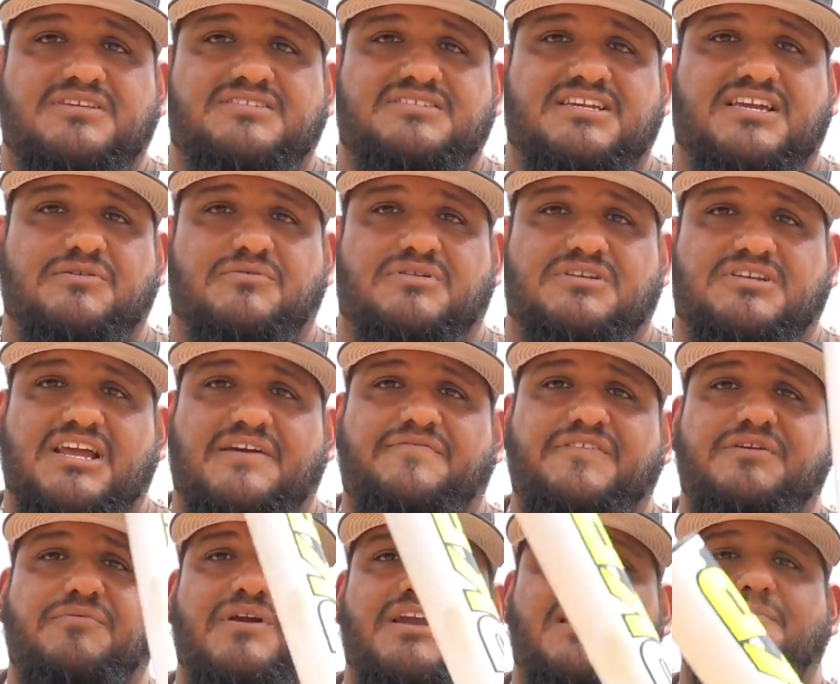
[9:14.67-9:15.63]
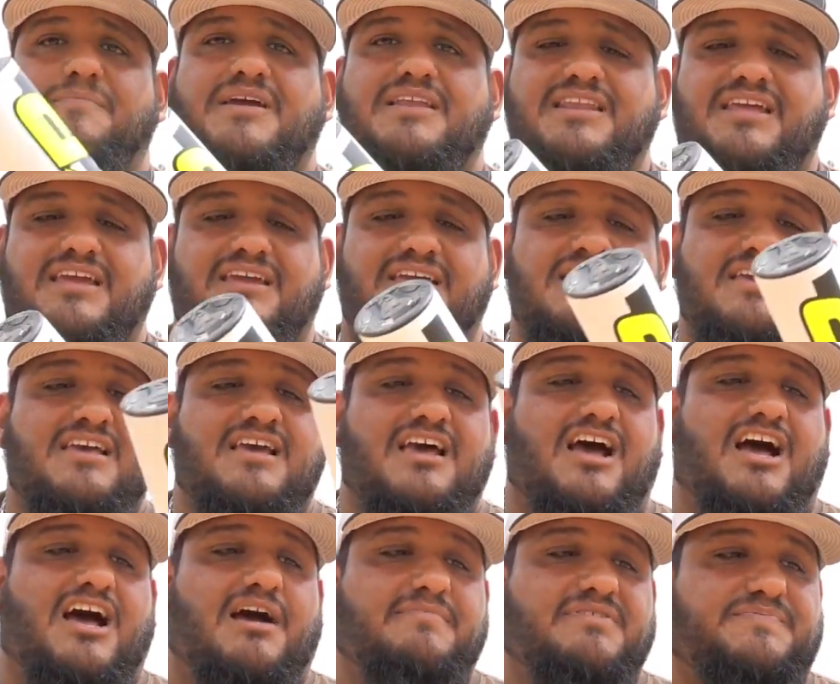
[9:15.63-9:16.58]
It's a good one. Definitely recommend it,
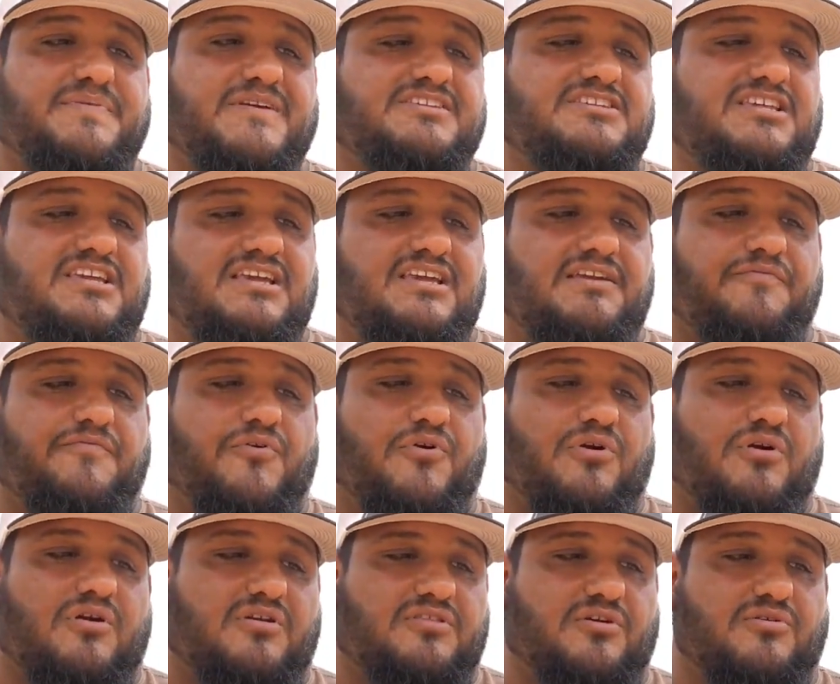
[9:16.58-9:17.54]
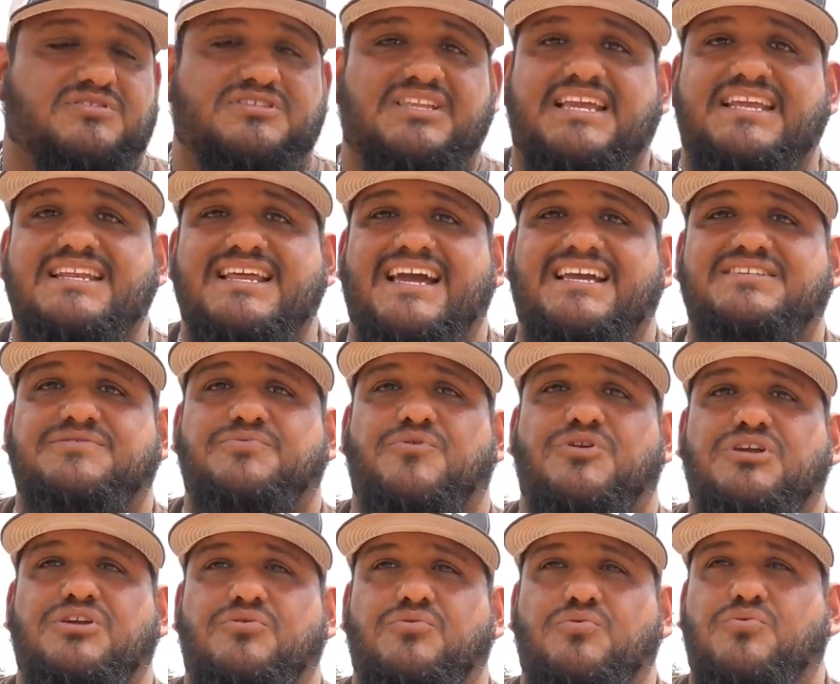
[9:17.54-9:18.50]
um, especially for those league nights
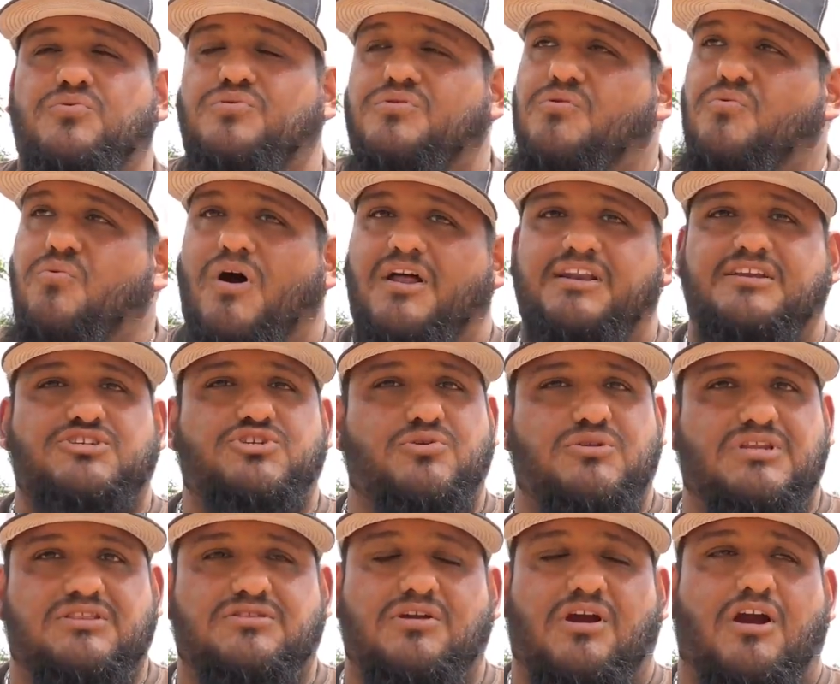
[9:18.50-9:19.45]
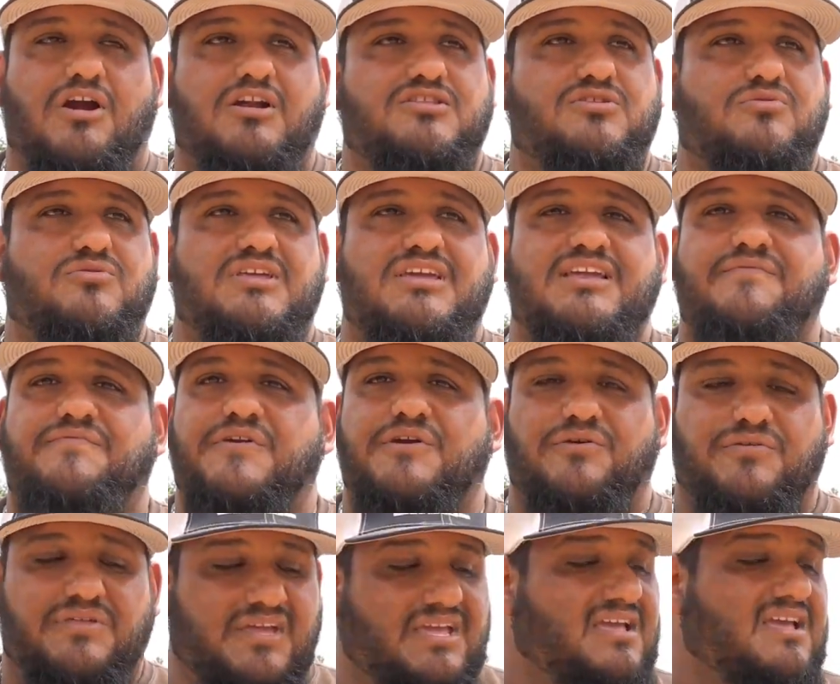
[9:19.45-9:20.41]
where you want to shoot it hard through the
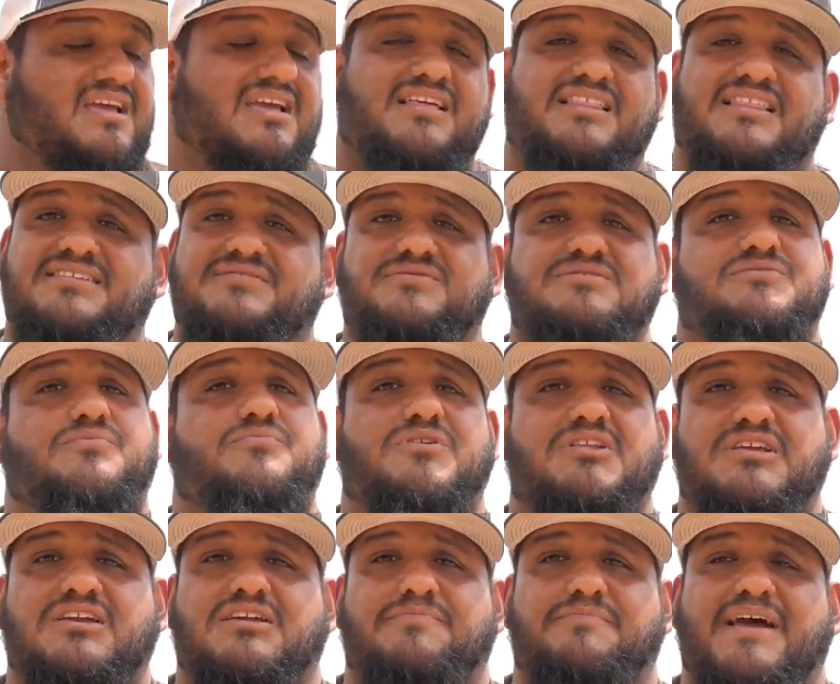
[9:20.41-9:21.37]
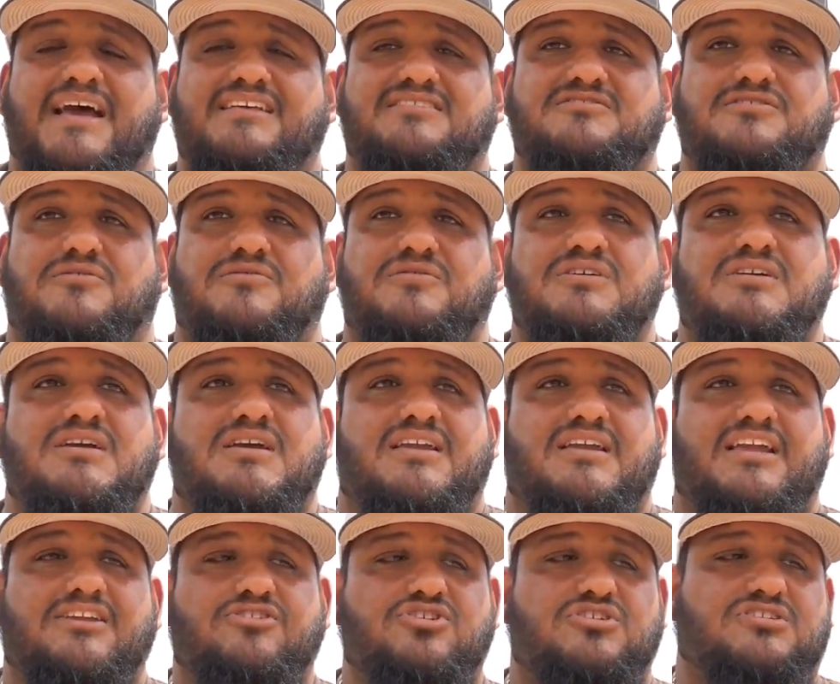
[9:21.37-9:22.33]
infield. This was a really good bat. So
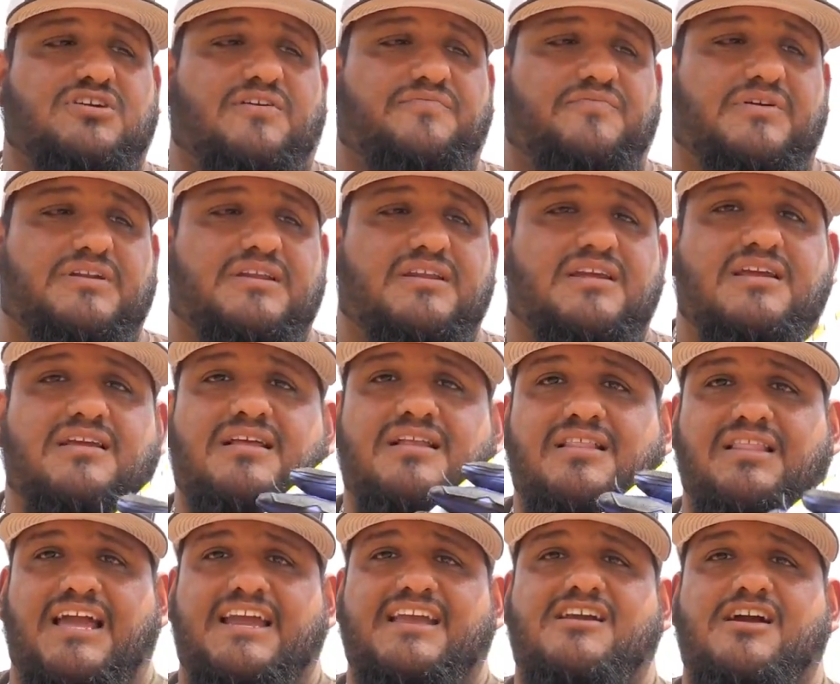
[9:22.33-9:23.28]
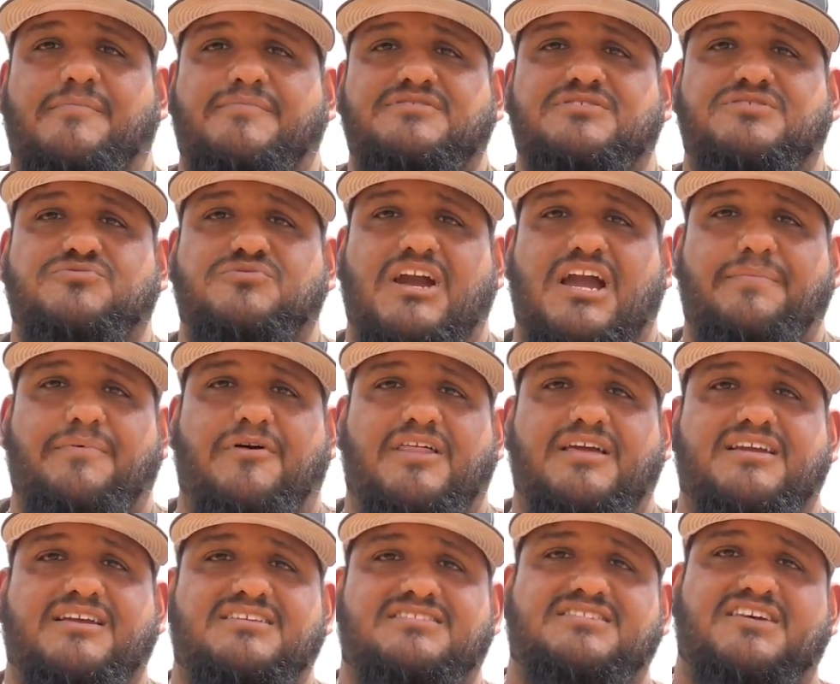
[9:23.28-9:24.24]
get yourself one like, comment, subscribe, all
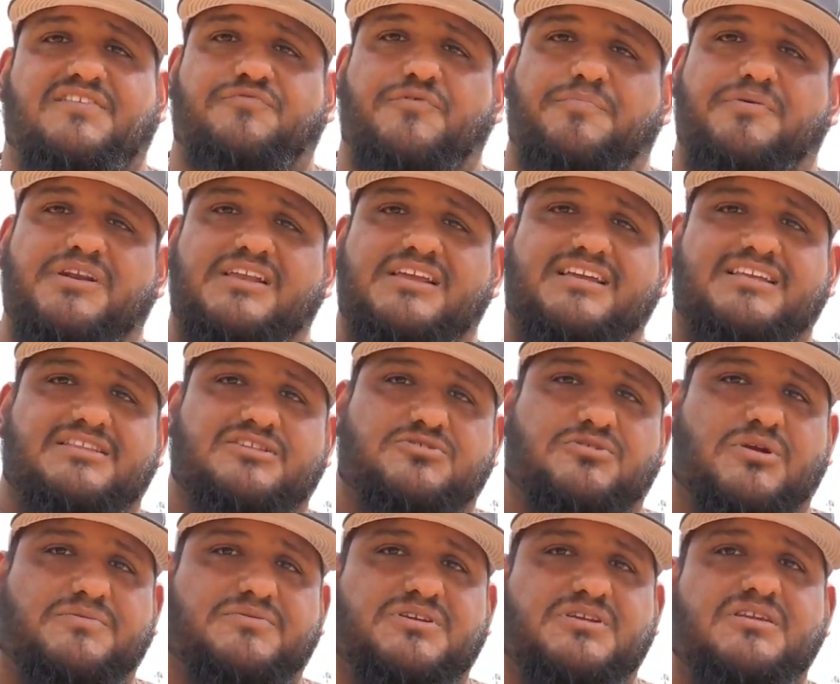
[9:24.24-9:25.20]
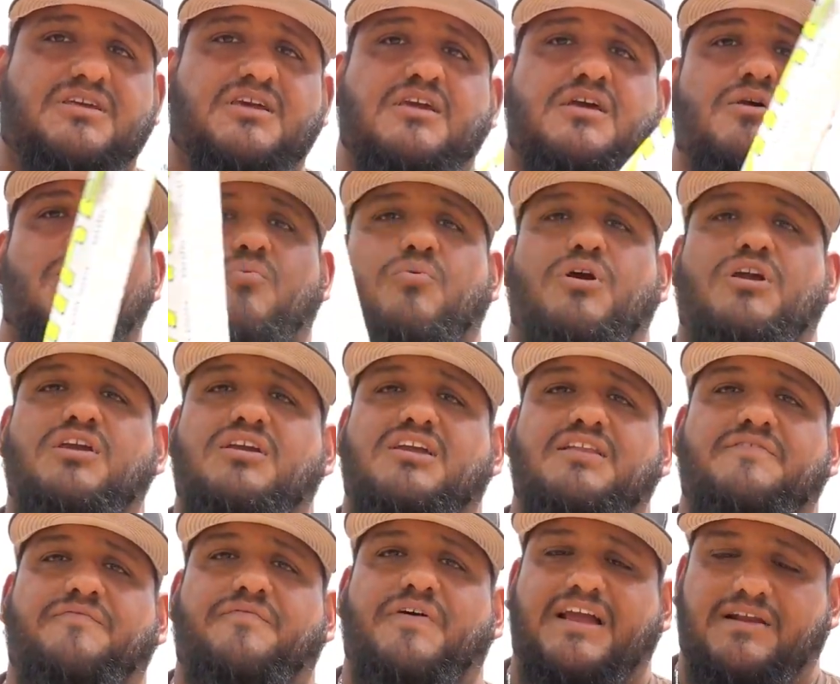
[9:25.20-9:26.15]
that good stuff. We'll put a link in the description where you
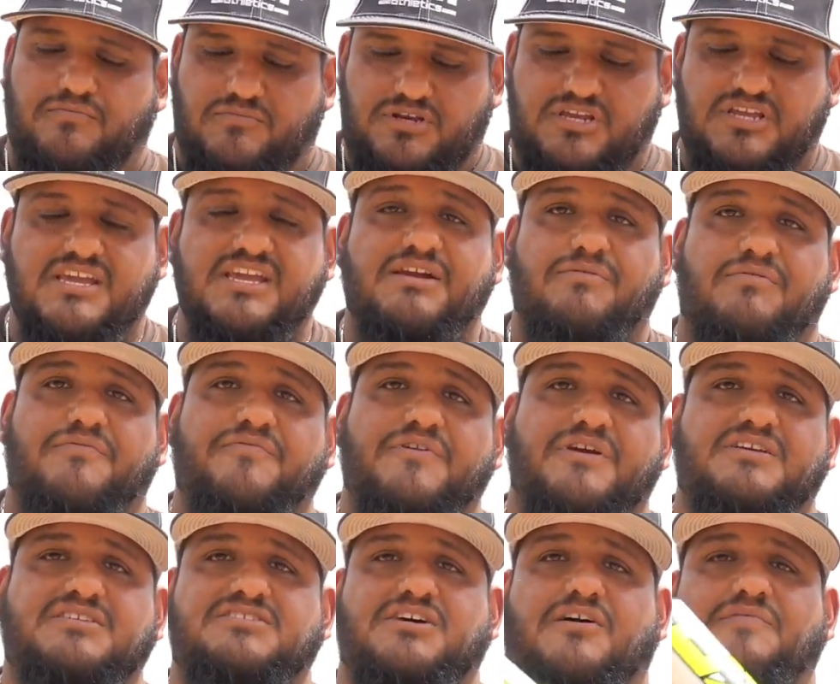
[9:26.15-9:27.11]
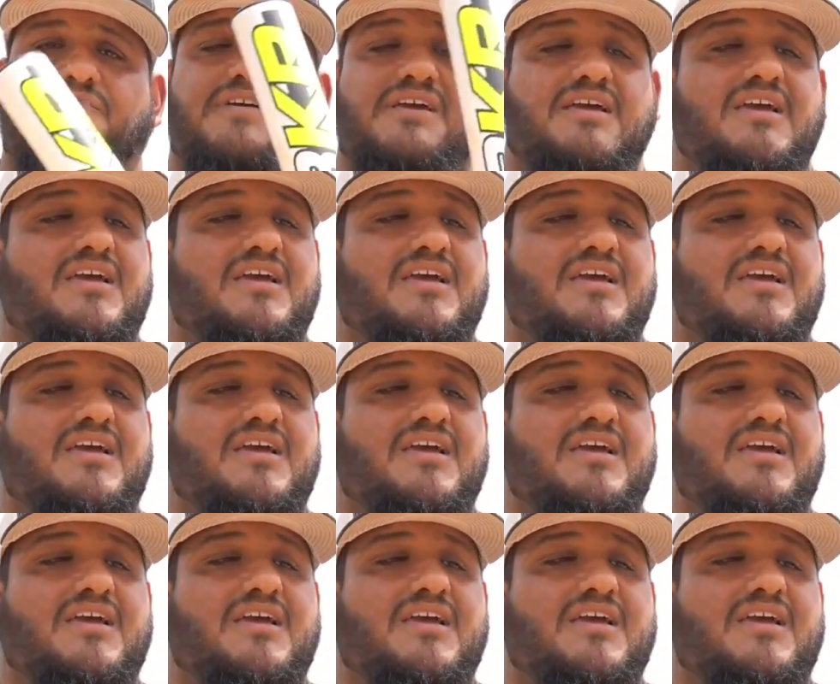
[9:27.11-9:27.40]
can find when you can get one for yourself.